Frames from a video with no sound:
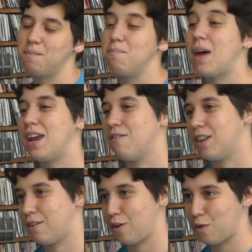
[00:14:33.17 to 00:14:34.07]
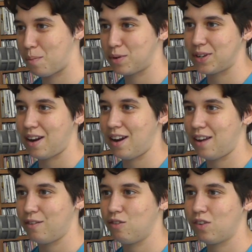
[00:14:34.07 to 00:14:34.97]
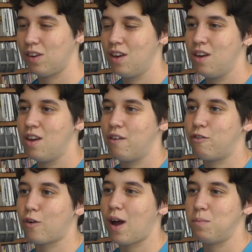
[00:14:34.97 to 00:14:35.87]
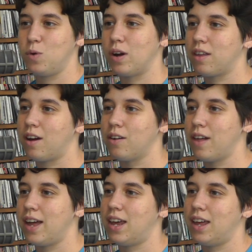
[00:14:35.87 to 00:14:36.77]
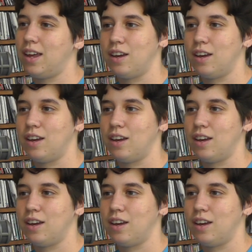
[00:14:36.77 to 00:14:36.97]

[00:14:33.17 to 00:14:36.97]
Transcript: many of the different representatives from North Carolina,